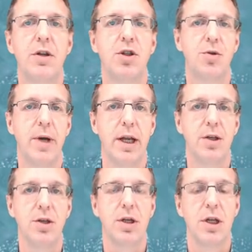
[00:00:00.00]

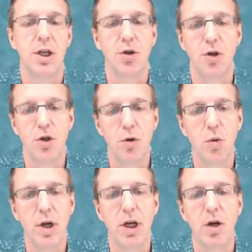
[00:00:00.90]
trends, you're going to
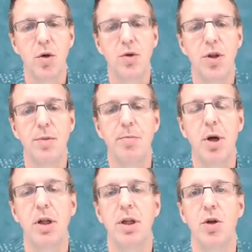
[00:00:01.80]
want to go to the
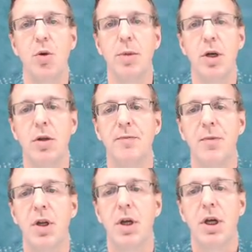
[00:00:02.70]
polynomial.
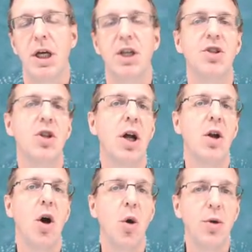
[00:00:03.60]
It's
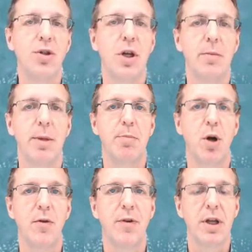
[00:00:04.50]
not always going to be
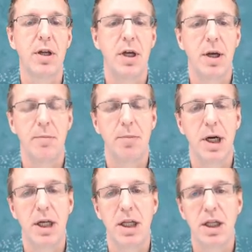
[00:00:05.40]
perfect,
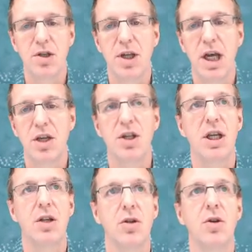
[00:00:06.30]
but in this case,
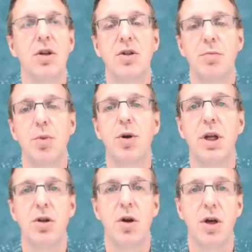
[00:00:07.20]
it looks
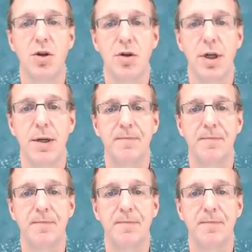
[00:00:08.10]
pretty darn good.